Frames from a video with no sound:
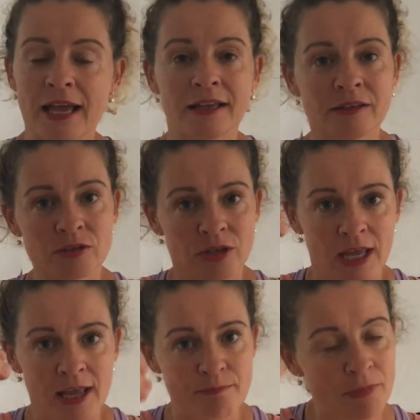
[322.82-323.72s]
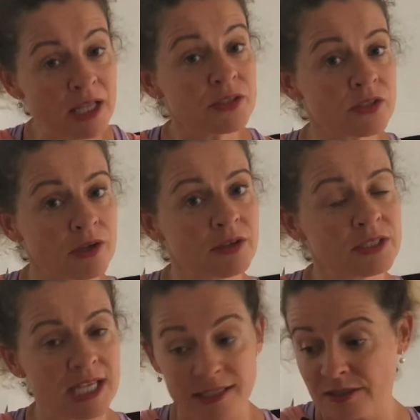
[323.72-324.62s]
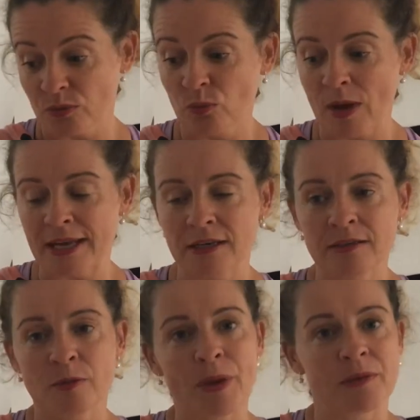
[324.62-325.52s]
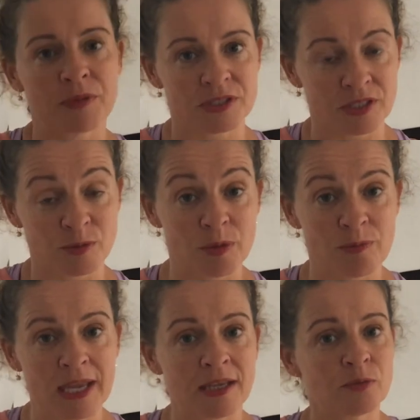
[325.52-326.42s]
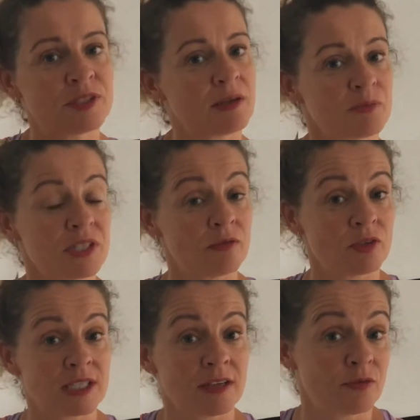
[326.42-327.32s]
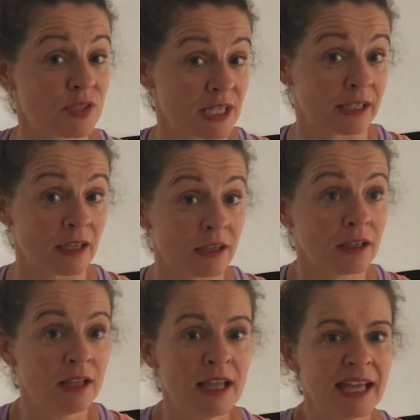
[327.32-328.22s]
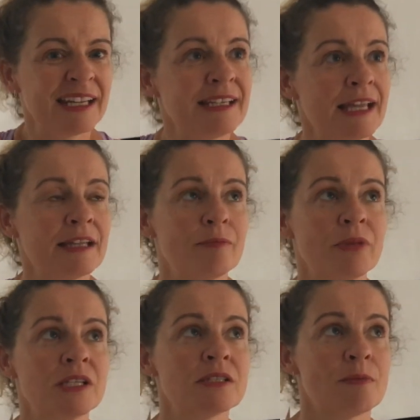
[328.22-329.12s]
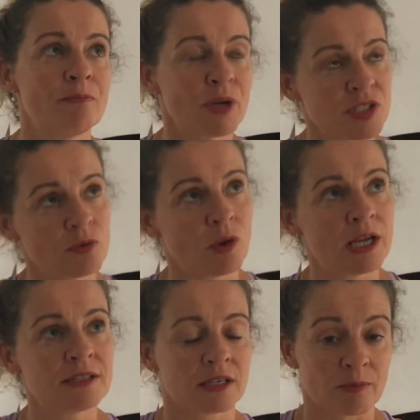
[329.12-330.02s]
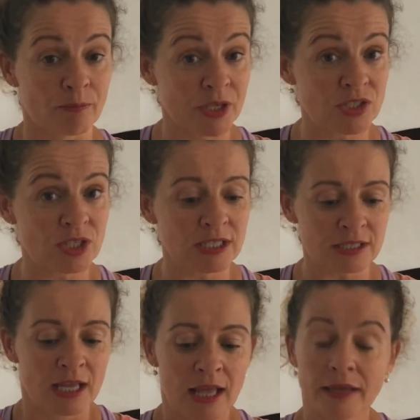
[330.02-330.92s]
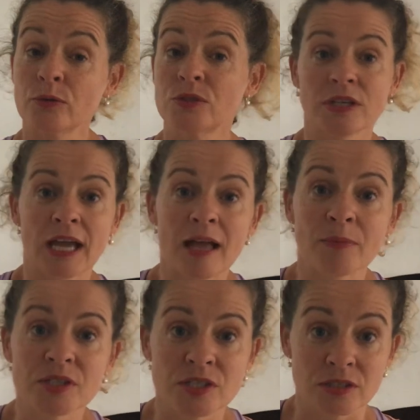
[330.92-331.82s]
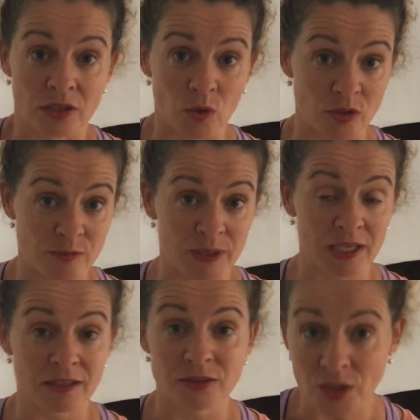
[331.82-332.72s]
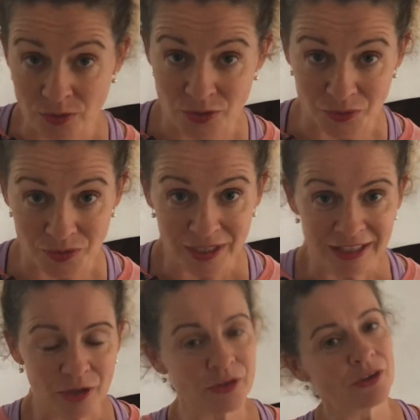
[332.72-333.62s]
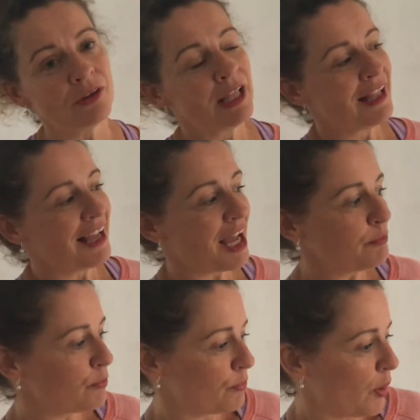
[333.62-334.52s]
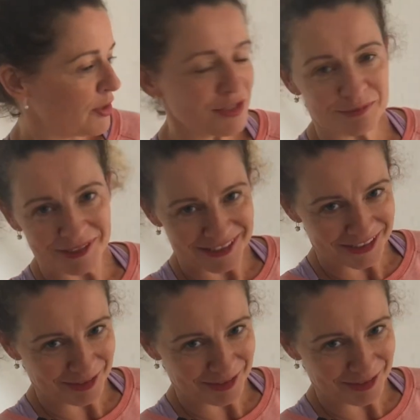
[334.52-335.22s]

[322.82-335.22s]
and milestones as to when the payments are to be made with 10% retained for snagging. And again, that means that budget-wise, I can budget, and I also know how much it's going to cost me in total. Although I'm possibly